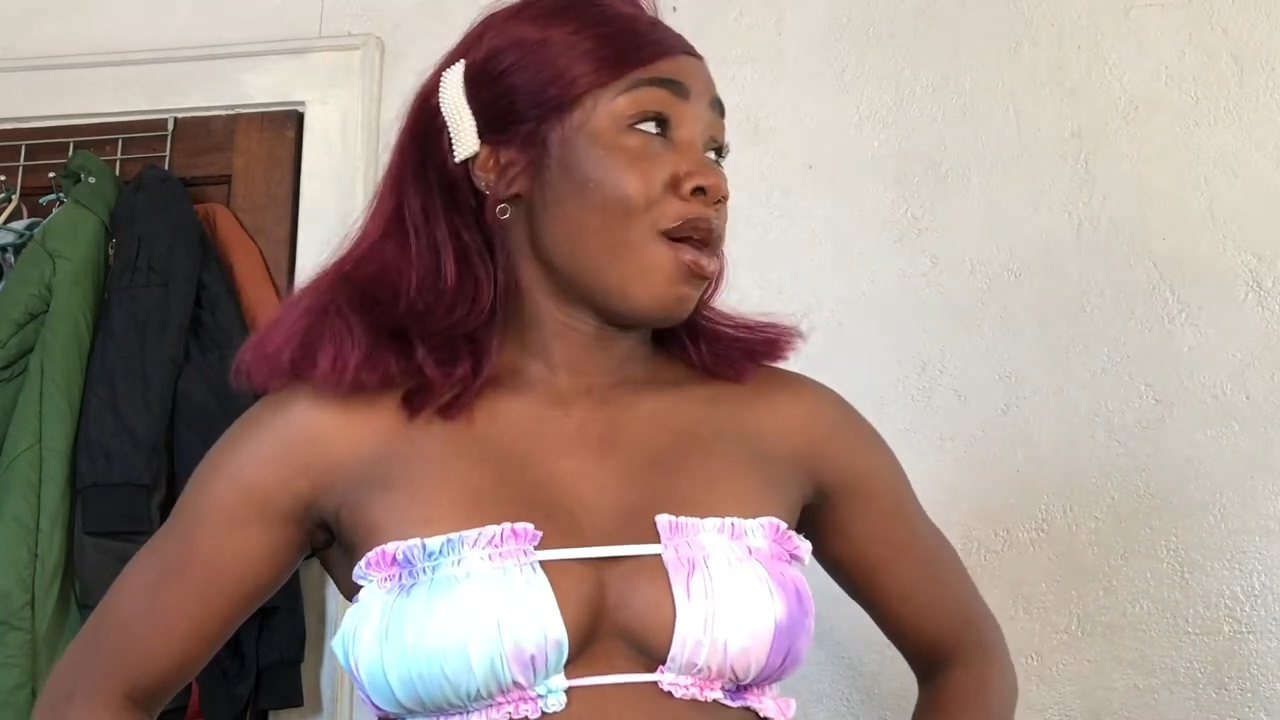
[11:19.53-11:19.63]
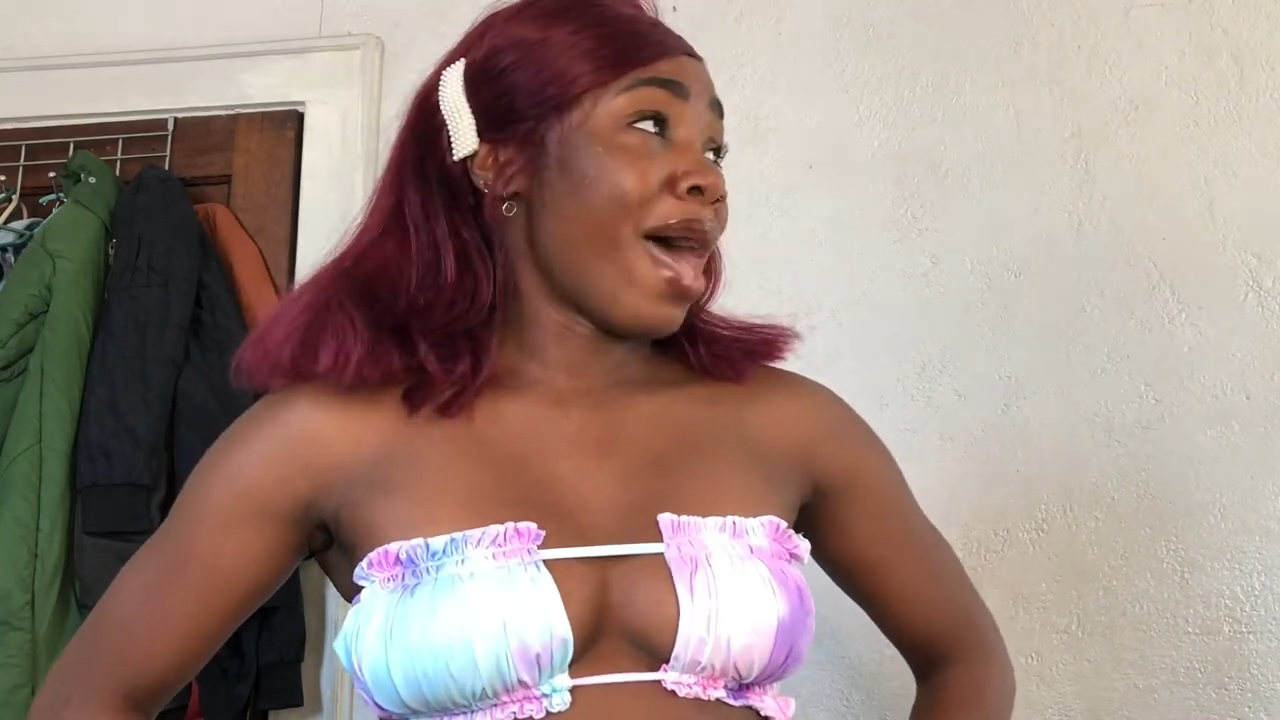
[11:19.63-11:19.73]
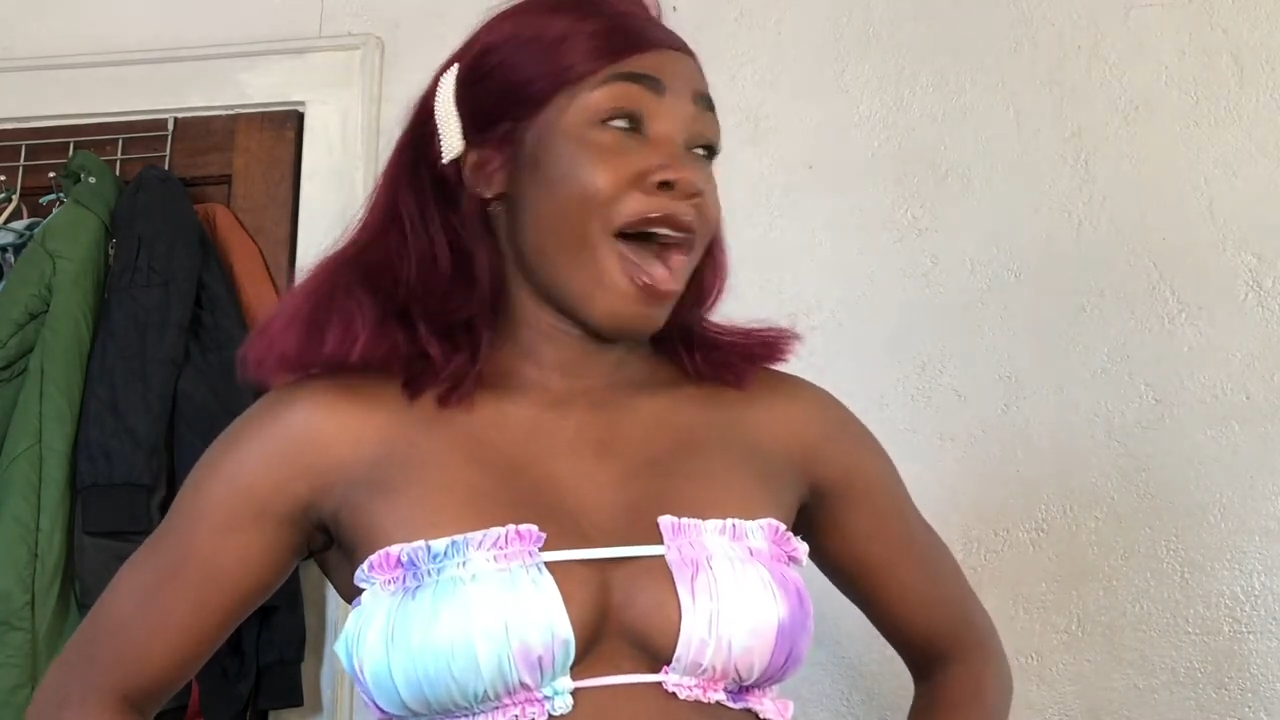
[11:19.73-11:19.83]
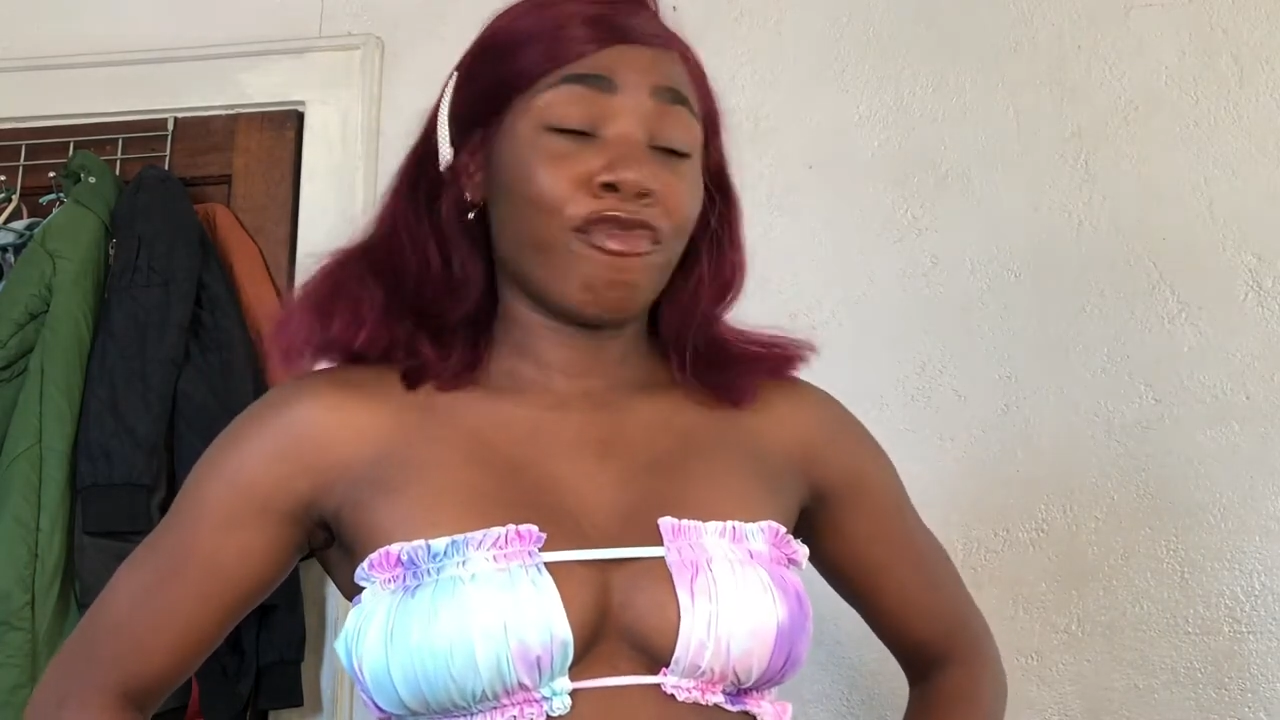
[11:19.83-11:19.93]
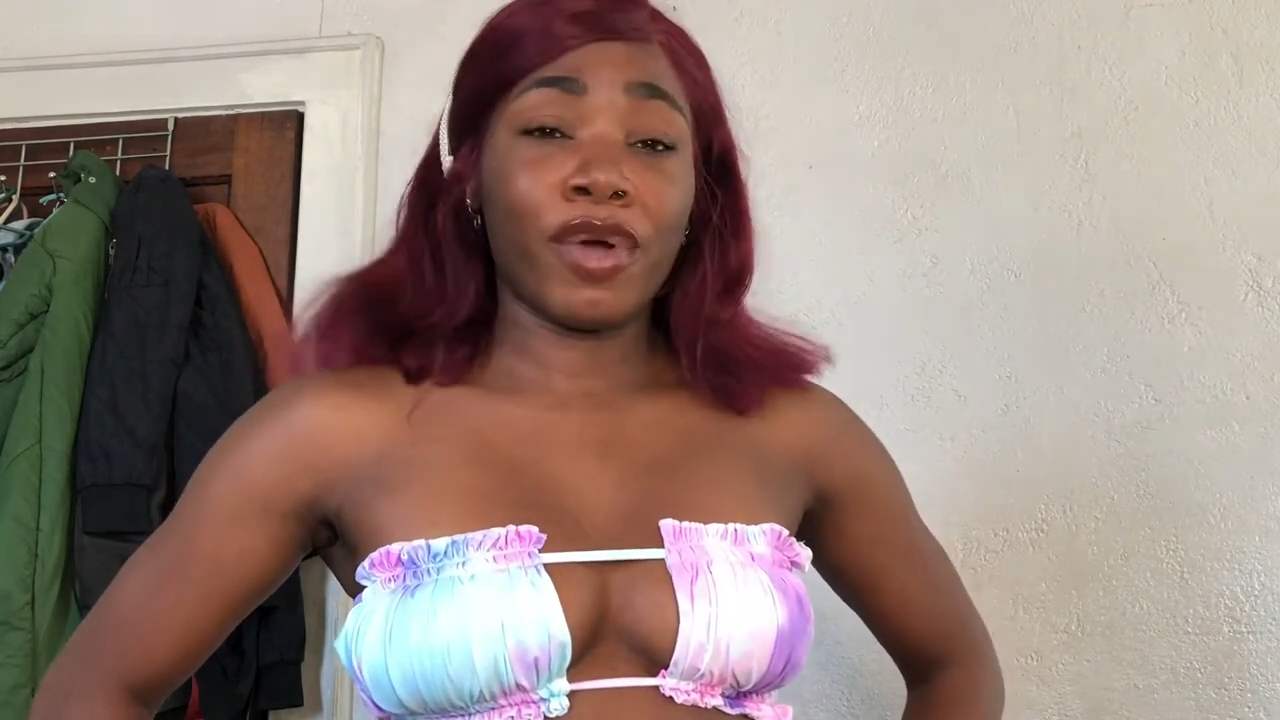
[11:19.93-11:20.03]

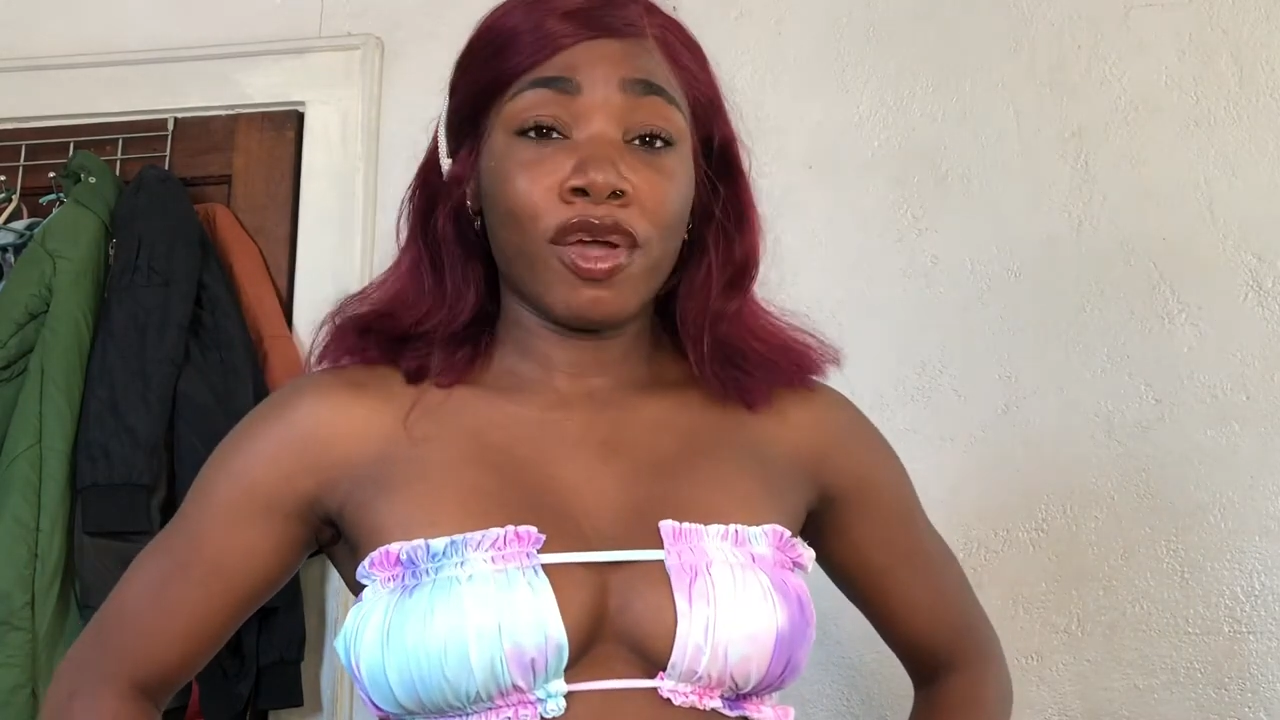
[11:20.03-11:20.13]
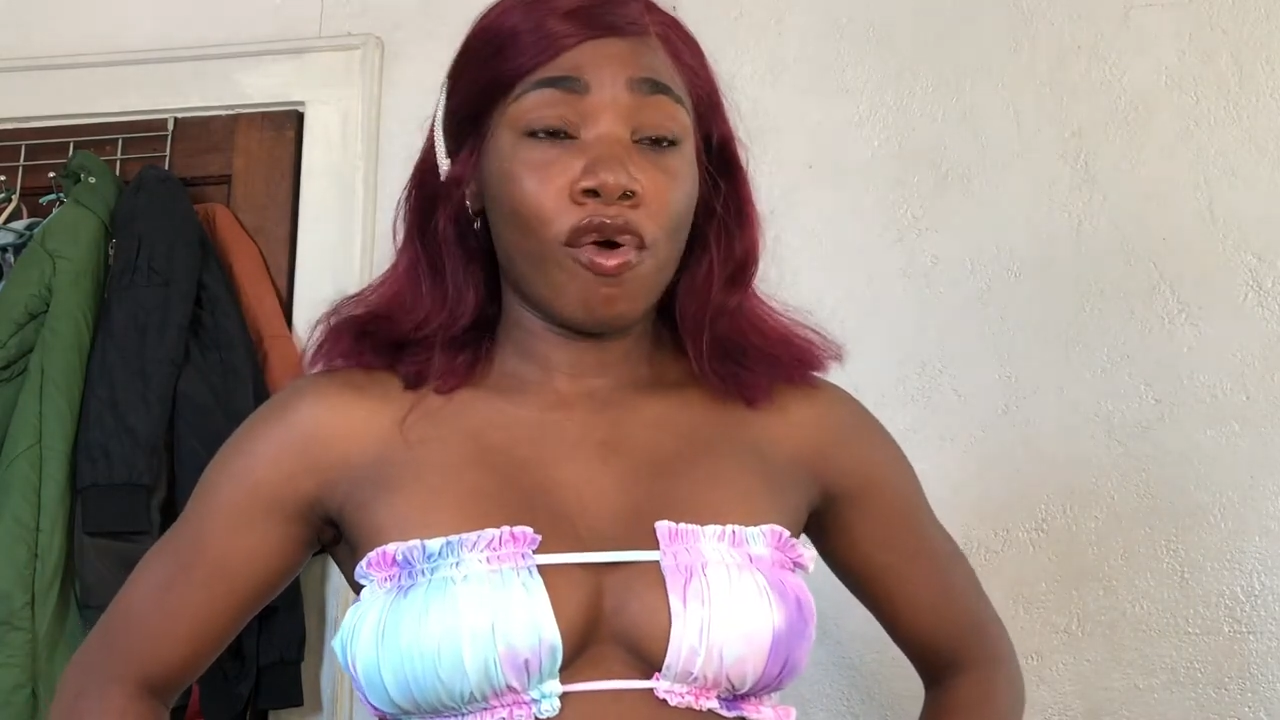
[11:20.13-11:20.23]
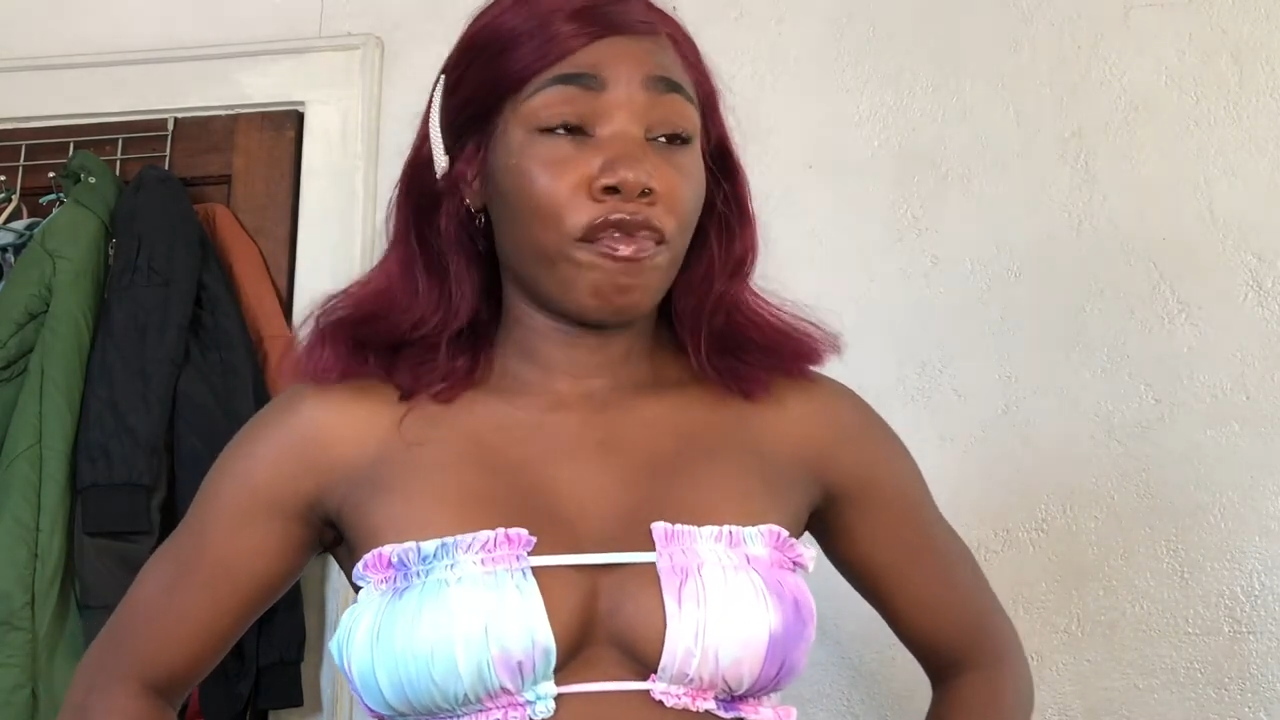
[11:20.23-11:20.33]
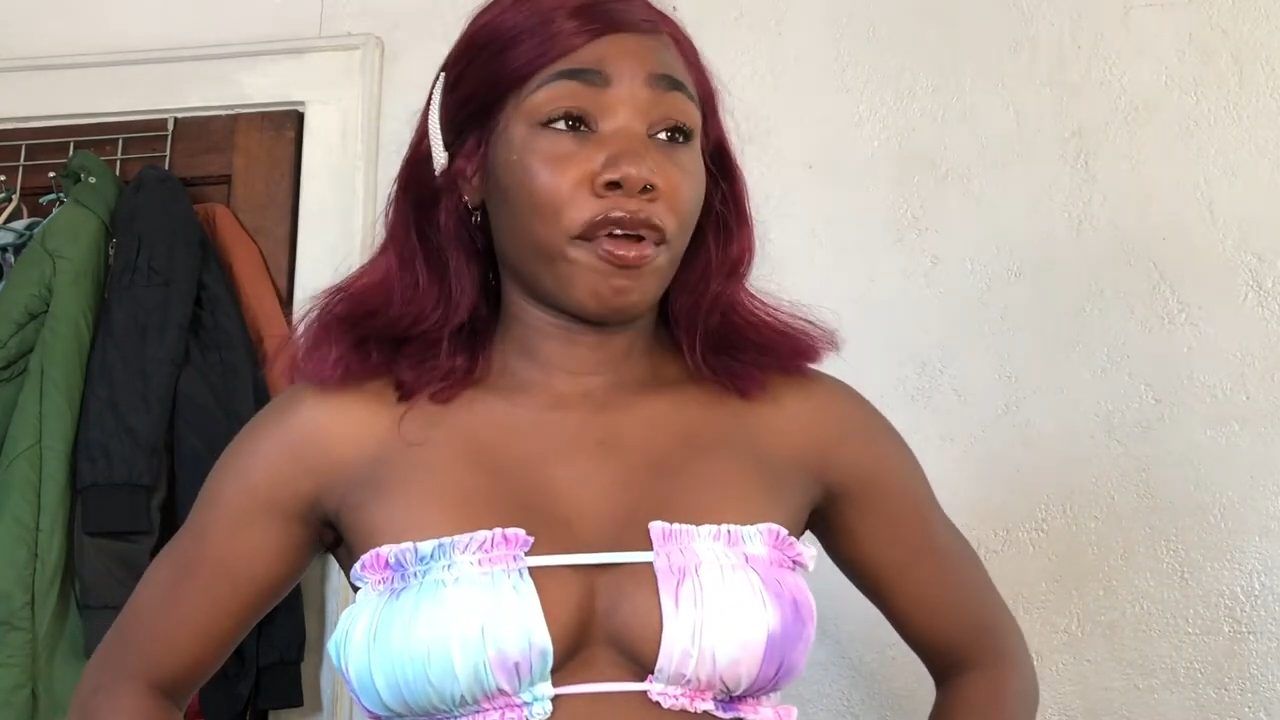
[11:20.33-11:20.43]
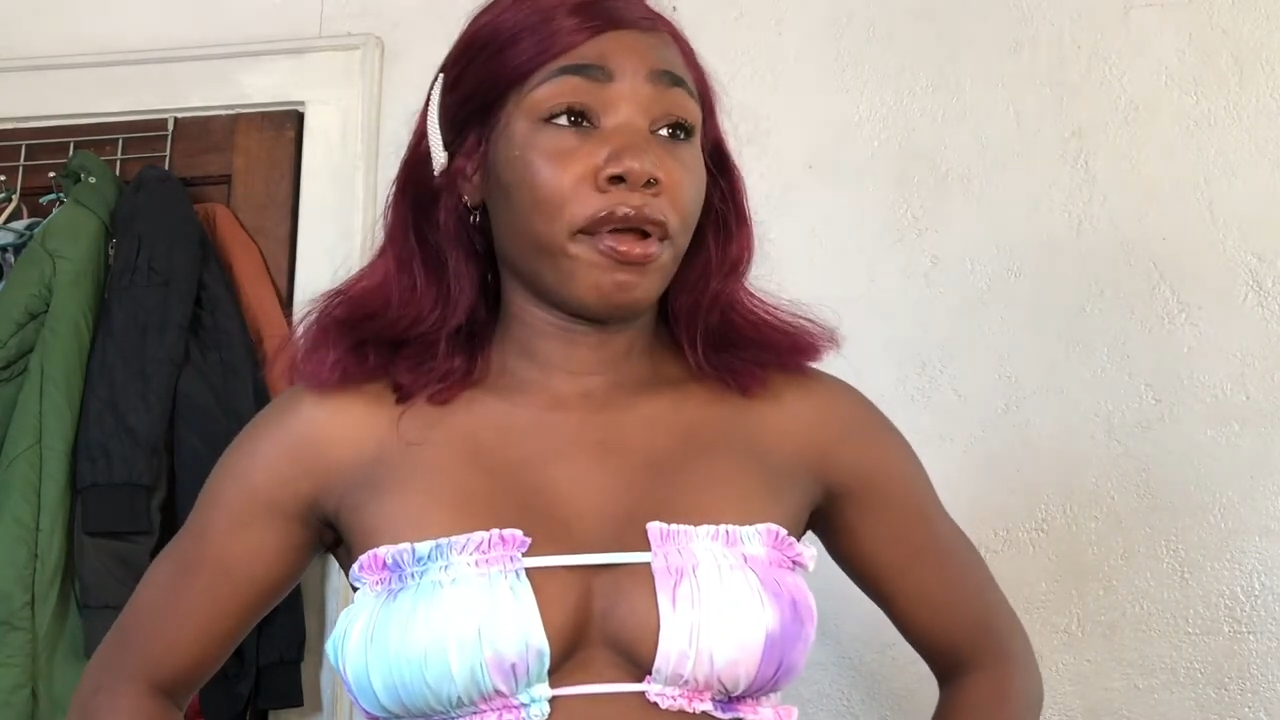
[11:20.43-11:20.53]
halfway
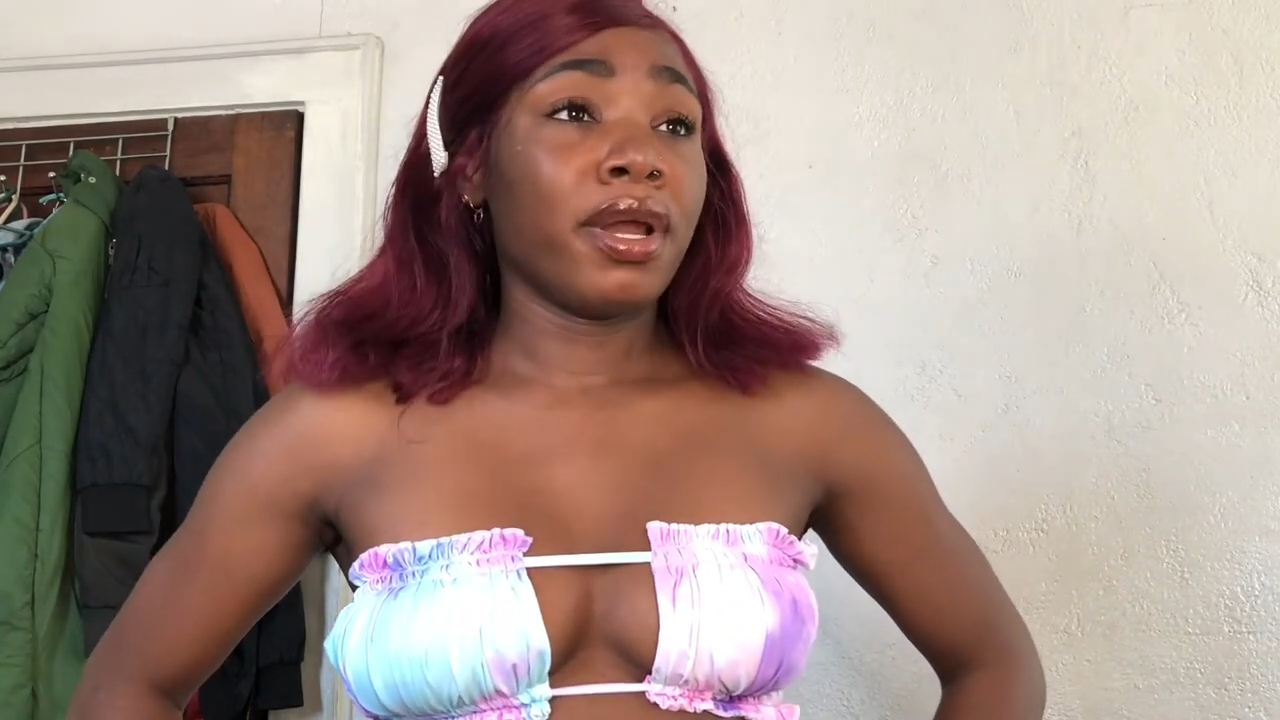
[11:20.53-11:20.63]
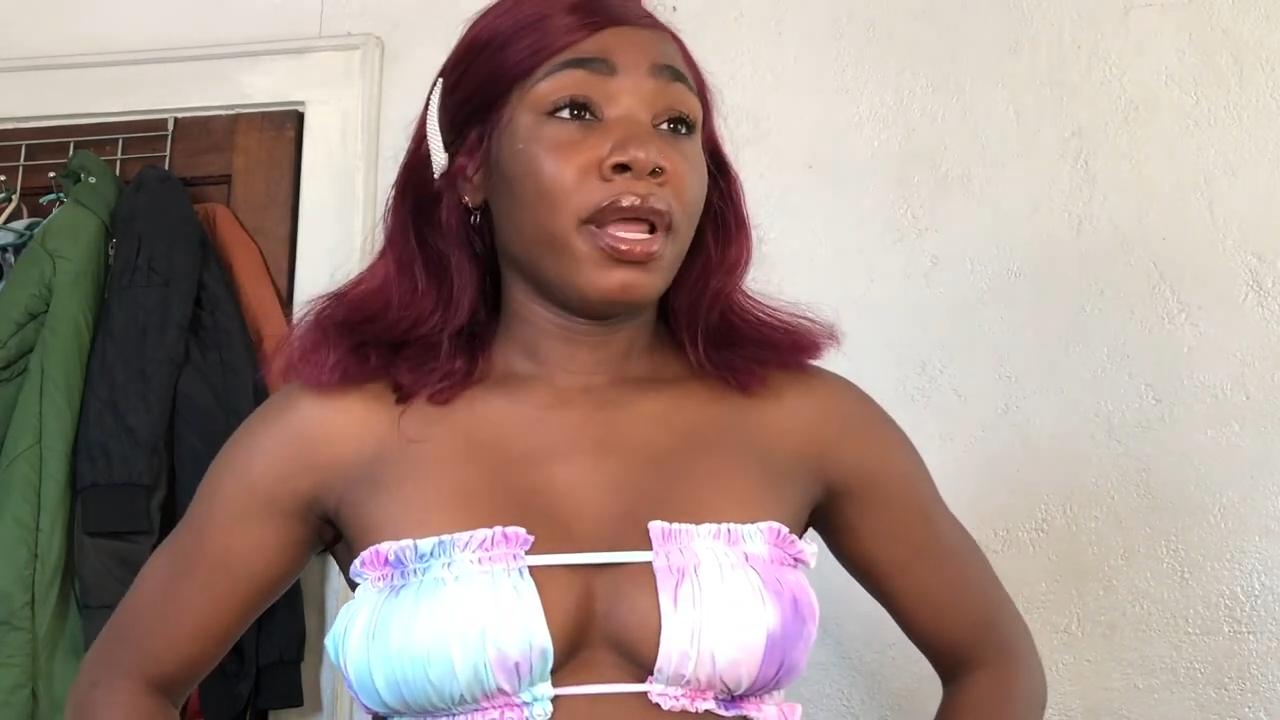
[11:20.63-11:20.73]
over,